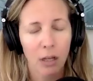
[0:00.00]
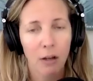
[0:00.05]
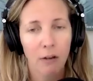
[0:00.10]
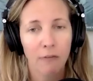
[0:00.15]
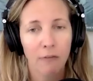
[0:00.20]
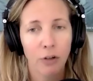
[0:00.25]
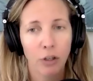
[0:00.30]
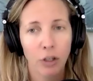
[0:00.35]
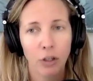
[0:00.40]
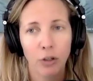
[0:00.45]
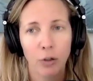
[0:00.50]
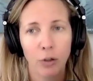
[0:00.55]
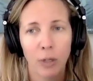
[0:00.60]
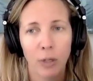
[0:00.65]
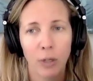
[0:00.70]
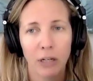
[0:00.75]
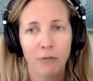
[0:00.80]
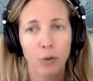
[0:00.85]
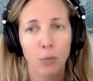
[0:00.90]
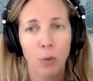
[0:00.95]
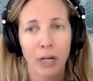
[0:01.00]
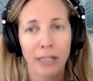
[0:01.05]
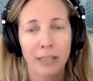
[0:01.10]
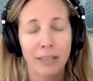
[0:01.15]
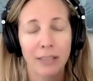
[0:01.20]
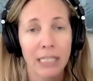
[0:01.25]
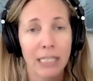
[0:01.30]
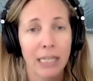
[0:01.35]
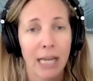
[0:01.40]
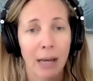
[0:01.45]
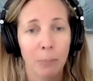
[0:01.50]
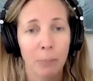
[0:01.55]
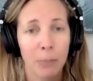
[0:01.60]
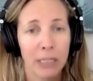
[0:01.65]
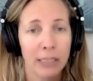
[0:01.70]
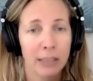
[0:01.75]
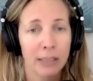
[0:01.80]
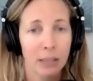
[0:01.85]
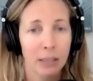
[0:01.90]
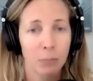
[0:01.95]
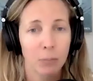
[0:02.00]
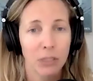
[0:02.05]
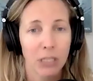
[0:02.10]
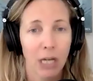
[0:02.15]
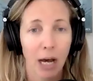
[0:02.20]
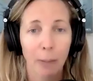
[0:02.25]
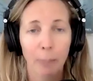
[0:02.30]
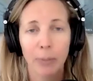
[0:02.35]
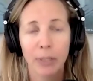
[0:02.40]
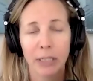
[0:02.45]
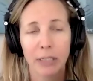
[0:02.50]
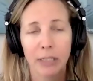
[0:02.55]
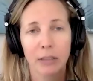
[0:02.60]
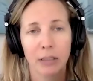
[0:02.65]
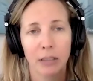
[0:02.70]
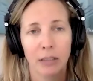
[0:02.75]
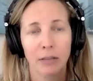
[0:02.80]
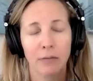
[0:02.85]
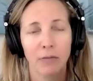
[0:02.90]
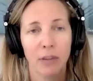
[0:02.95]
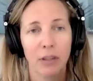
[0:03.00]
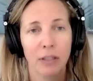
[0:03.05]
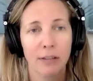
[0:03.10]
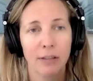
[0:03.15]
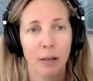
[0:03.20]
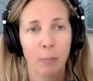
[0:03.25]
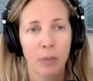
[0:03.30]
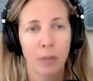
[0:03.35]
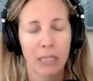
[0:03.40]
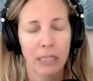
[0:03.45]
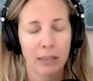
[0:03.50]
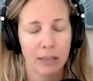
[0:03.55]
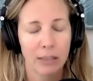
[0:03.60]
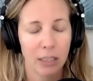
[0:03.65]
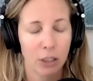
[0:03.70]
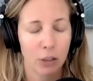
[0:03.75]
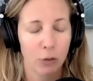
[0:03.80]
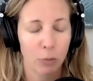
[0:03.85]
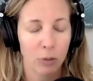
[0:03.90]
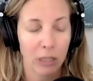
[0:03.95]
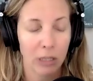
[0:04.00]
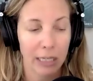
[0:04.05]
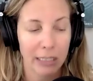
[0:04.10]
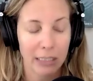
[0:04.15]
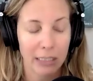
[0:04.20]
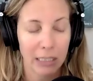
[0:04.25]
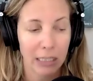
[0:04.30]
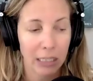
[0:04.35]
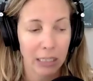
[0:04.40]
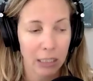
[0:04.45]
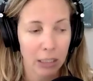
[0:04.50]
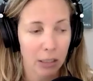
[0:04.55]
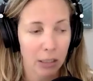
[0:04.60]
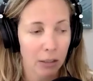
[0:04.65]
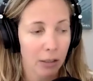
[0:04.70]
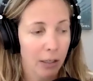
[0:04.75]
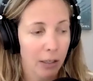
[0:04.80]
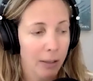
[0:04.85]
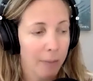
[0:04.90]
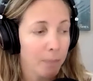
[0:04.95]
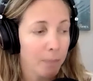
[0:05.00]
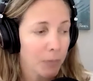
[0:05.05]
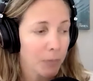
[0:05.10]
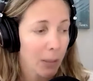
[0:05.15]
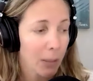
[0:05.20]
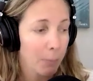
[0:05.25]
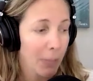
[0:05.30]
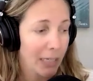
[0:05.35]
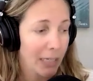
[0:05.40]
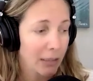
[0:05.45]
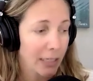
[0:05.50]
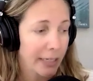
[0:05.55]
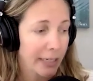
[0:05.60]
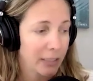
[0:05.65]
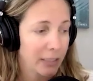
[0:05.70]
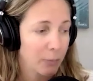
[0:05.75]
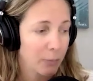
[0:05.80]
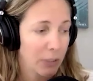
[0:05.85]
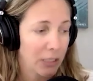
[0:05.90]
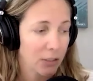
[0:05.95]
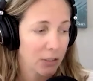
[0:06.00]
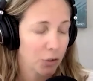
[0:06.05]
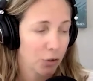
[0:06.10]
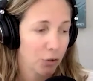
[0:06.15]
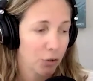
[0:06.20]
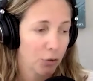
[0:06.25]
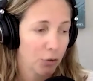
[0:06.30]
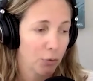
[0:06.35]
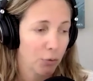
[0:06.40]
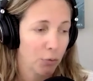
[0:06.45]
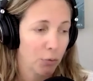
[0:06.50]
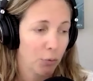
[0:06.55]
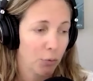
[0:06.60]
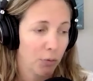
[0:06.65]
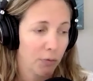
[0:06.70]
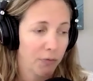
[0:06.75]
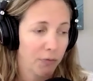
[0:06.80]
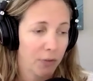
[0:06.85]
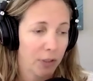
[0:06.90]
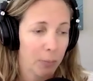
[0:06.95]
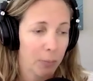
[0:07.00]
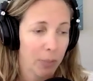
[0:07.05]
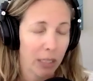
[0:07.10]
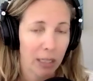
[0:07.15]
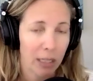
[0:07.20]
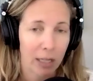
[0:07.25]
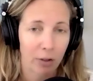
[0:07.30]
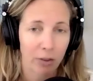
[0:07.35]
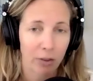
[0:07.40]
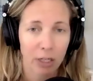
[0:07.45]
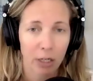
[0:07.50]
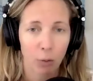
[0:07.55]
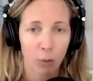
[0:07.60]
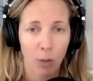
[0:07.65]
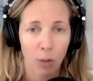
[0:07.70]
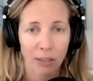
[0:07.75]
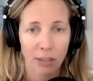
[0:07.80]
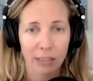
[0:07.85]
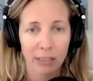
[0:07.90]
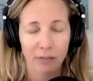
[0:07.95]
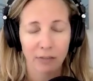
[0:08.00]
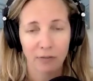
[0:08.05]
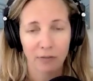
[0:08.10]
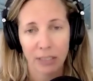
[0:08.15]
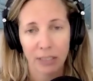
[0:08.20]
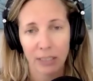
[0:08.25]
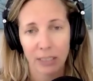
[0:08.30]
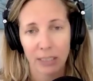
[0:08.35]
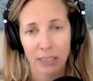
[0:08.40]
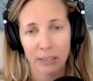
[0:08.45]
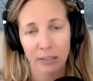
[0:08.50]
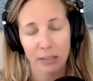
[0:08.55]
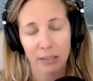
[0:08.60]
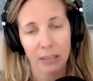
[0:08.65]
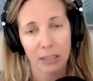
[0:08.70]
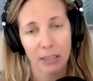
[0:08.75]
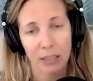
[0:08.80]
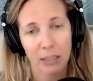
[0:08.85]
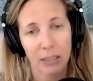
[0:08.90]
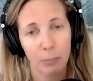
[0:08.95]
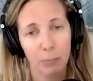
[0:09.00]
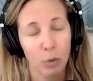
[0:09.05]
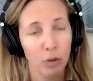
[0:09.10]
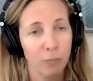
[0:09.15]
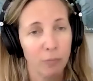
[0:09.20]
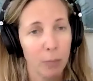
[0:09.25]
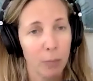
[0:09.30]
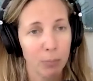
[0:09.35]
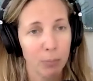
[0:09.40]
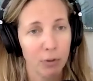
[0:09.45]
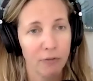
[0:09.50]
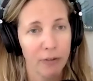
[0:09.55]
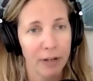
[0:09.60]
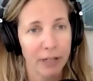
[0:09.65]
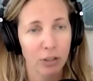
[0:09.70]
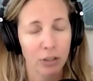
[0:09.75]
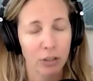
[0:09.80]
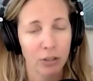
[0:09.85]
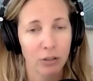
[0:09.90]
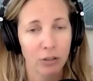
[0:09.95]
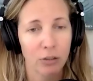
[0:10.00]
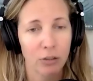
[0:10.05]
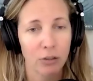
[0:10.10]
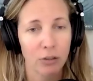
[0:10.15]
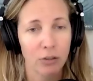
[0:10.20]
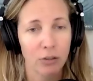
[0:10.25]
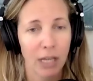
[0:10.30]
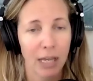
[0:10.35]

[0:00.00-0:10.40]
for you. And if you want to DM me some topics of some things that you would like to hear, mainly I speak to female healthcare, wellness, fitness, movement professionals,